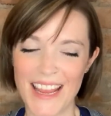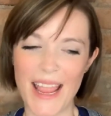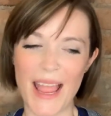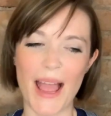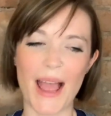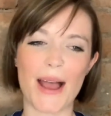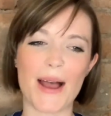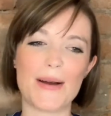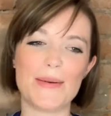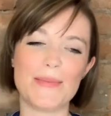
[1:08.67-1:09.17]

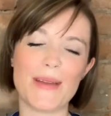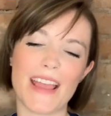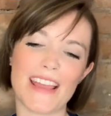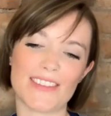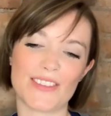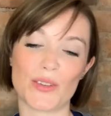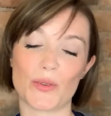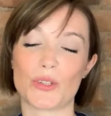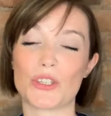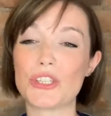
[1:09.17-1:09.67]
And
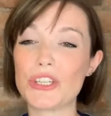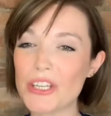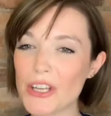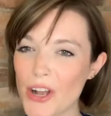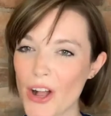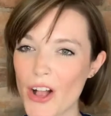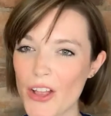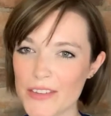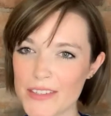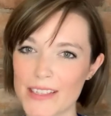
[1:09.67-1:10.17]
so she
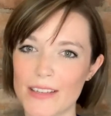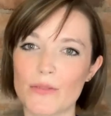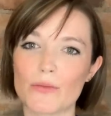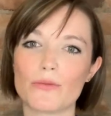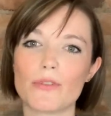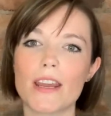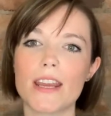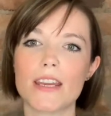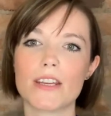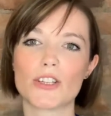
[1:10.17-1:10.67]
calls it
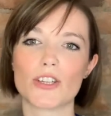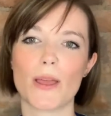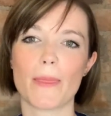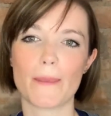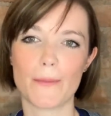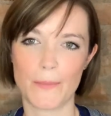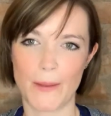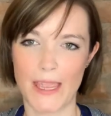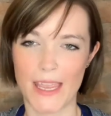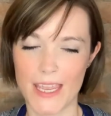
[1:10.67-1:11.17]
Rage on
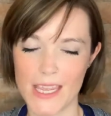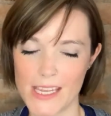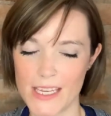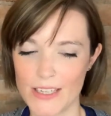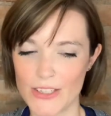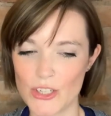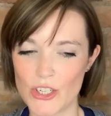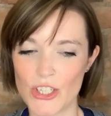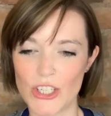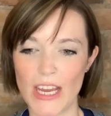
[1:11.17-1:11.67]
the
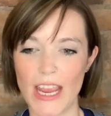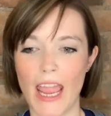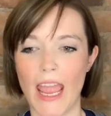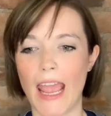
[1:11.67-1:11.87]
Page.